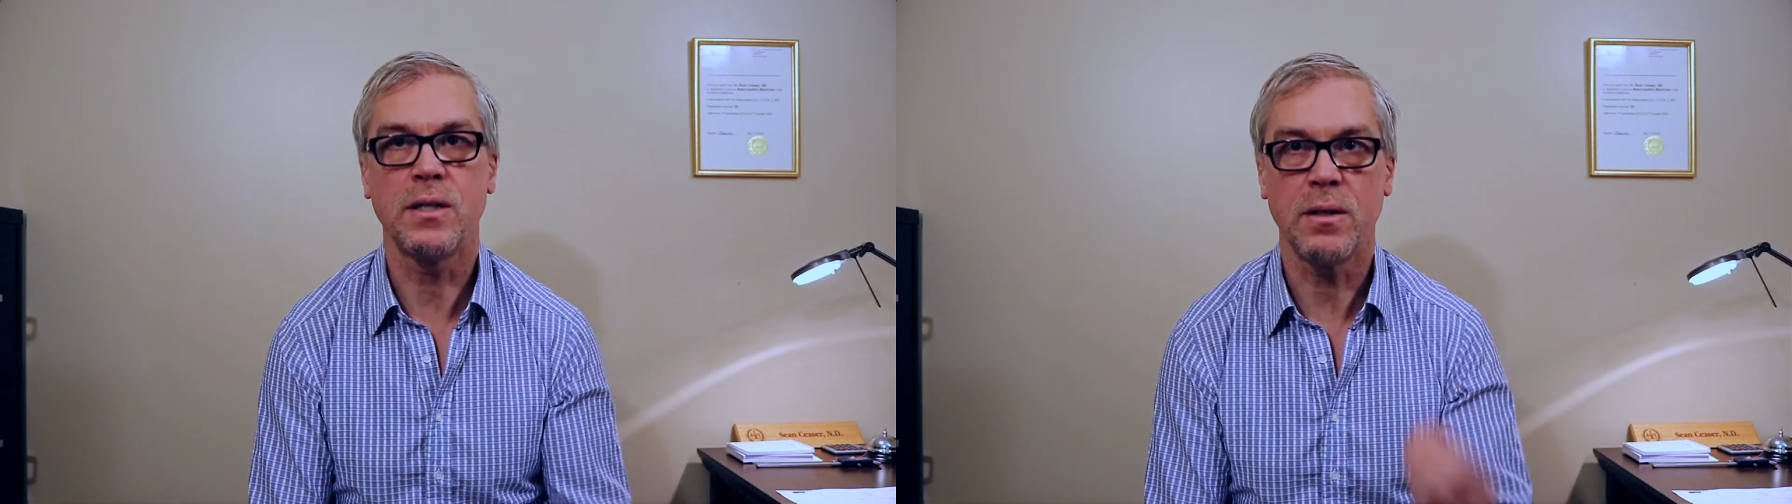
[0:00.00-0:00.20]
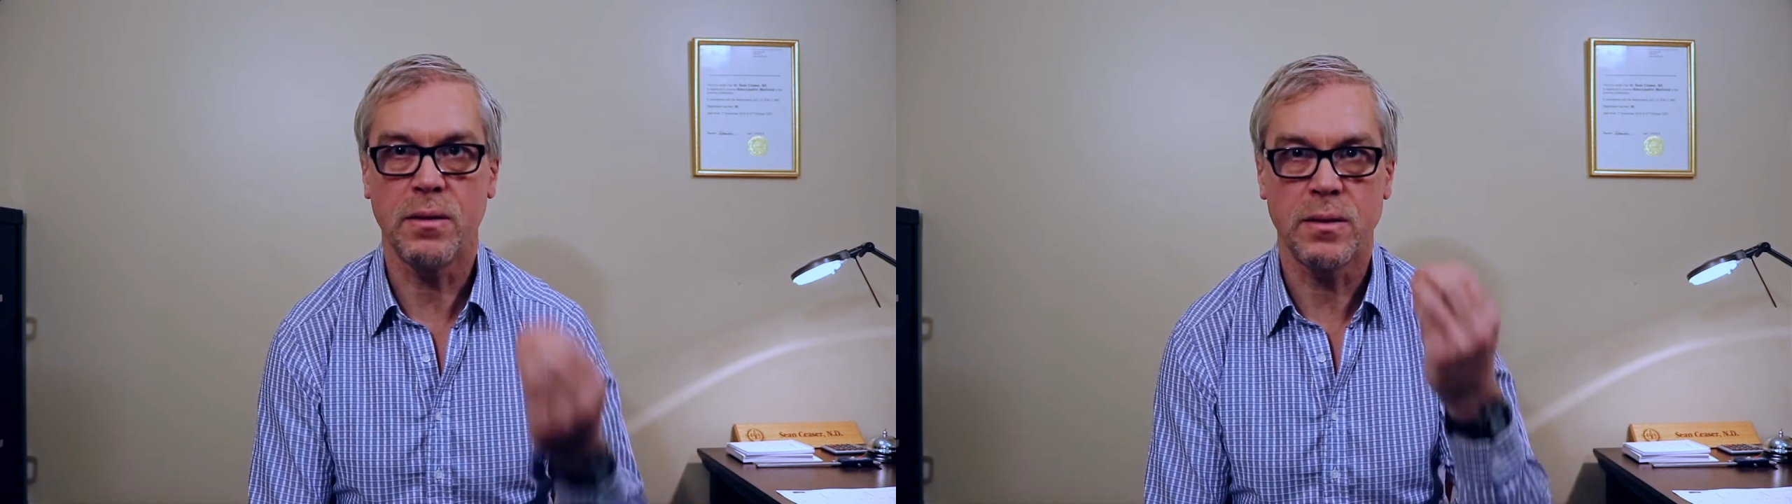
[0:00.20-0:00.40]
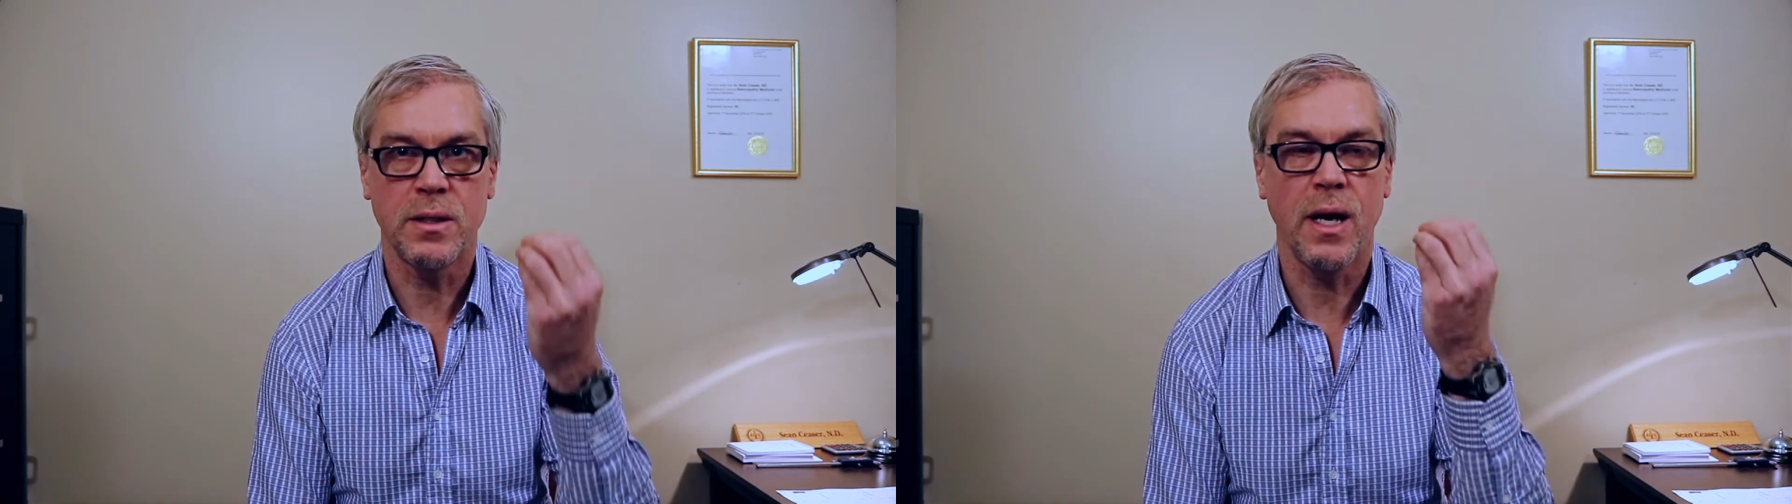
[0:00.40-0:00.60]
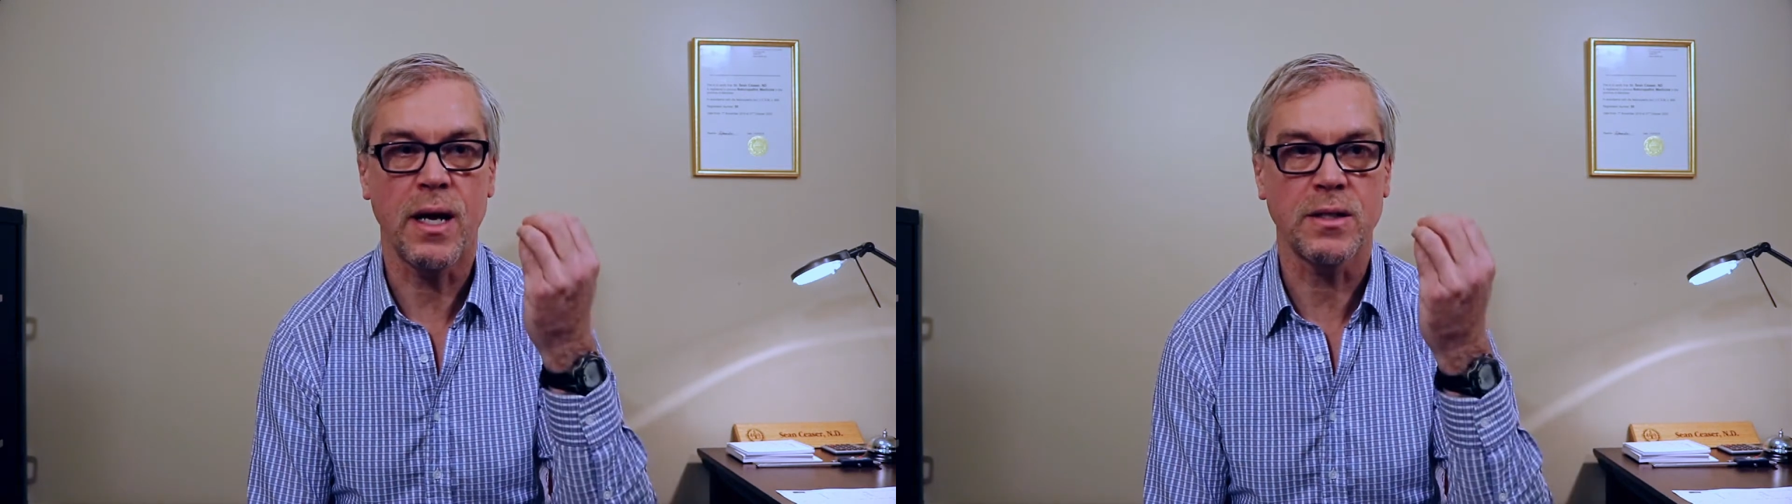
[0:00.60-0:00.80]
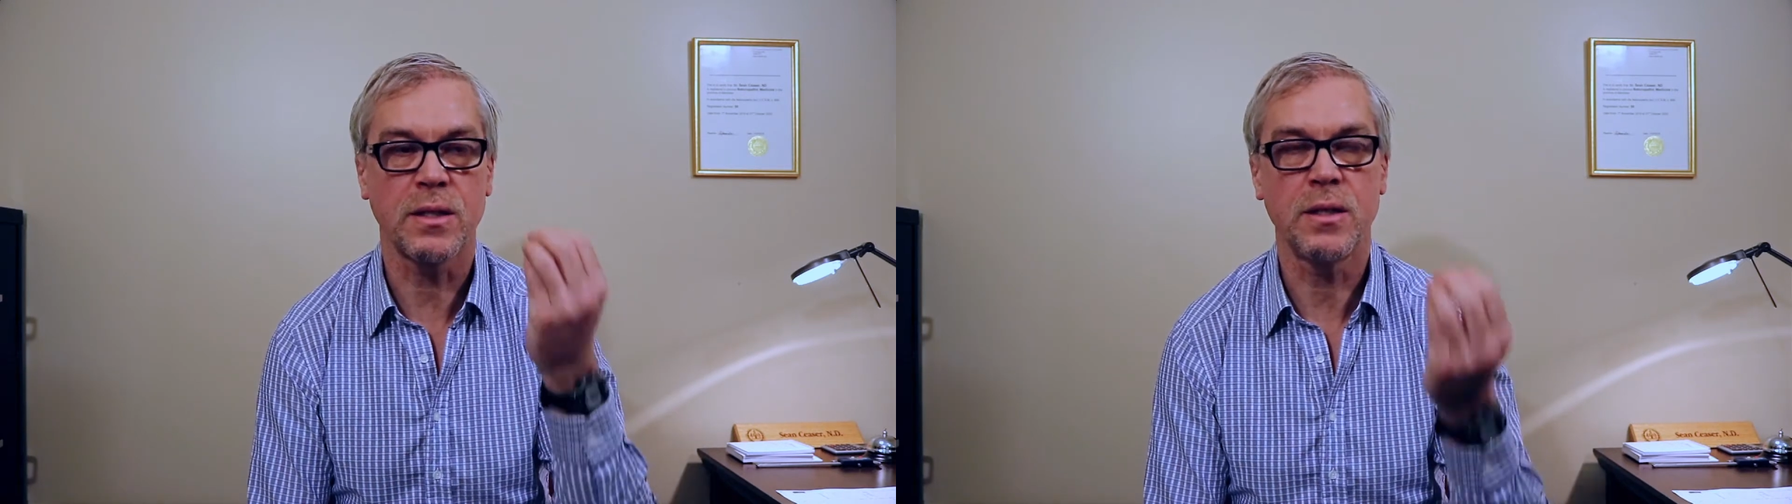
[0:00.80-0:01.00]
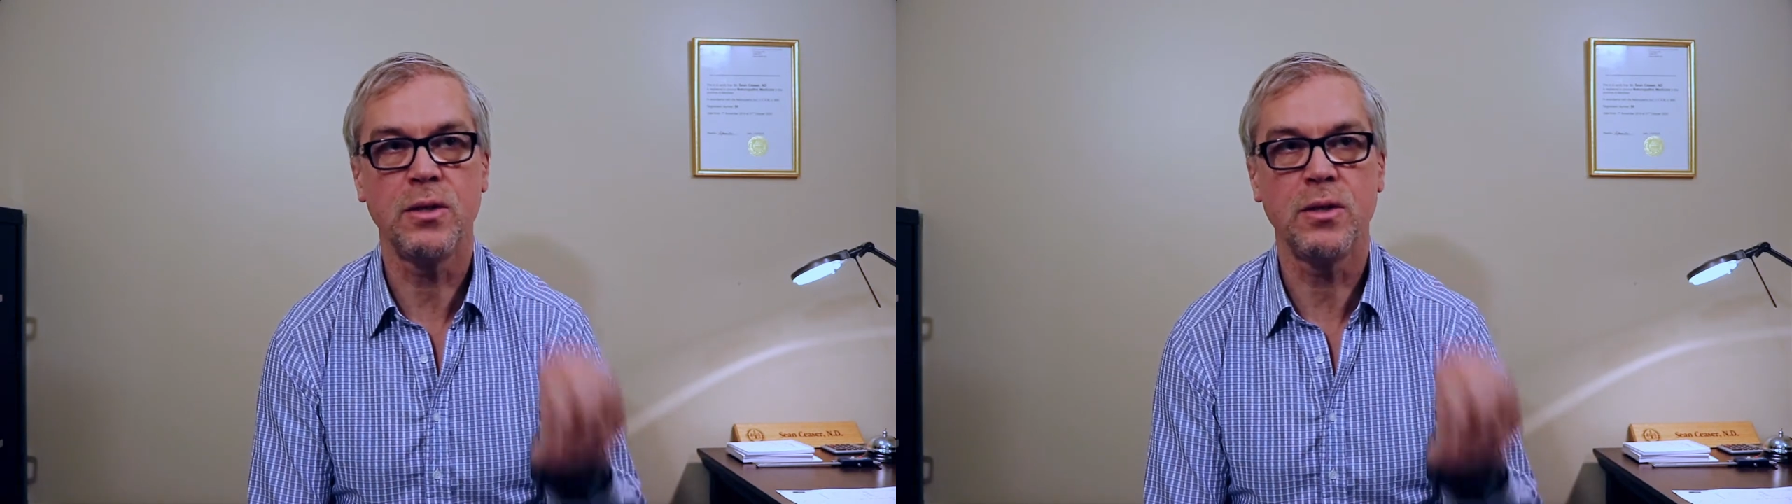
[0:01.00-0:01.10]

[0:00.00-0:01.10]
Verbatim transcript: To, to actually